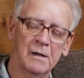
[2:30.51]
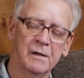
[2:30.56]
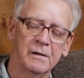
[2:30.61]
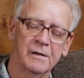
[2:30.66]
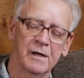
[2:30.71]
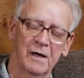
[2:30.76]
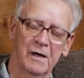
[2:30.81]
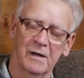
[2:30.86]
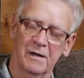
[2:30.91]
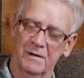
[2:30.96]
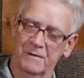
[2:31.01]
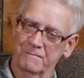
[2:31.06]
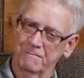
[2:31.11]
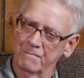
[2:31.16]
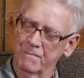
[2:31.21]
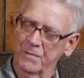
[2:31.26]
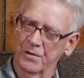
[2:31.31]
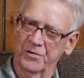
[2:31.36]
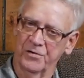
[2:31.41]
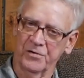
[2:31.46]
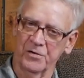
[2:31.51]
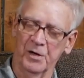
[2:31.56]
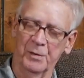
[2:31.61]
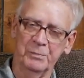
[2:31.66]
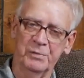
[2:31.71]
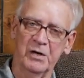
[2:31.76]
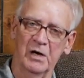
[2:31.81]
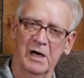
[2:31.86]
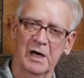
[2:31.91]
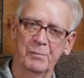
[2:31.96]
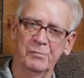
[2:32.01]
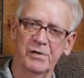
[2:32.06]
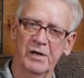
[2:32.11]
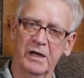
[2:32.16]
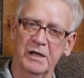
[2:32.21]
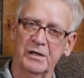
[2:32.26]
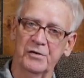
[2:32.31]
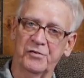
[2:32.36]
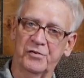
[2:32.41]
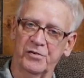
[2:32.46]
Now, sometimes they
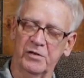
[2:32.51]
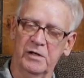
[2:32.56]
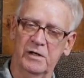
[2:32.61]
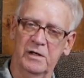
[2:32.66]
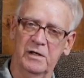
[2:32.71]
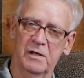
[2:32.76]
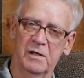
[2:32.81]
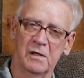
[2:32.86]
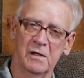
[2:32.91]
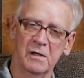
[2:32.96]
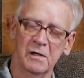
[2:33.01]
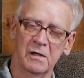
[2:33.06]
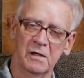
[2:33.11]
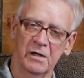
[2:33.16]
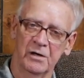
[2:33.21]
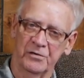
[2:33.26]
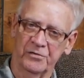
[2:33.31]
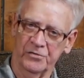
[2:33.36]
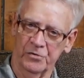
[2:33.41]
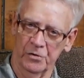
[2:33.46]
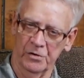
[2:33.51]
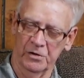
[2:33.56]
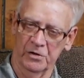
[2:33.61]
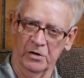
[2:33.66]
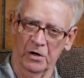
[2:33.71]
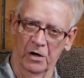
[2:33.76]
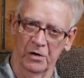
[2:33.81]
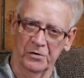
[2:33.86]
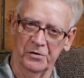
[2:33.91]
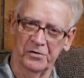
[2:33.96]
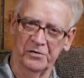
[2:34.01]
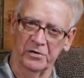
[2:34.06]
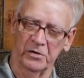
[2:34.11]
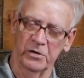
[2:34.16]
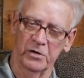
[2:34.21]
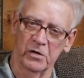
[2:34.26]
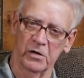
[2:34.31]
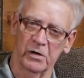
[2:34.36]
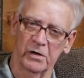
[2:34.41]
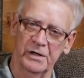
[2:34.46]
can see certain colors a
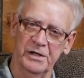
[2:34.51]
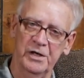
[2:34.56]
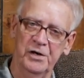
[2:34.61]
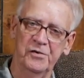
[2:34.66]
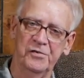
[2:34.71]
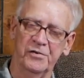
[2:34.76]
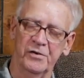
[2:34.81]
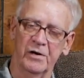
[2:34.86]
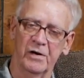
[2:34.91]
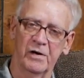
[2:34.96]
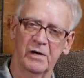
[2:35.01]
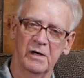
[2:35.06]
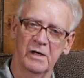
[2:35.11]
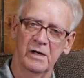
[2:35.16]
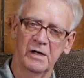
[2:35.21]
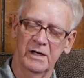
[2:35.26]
little easier.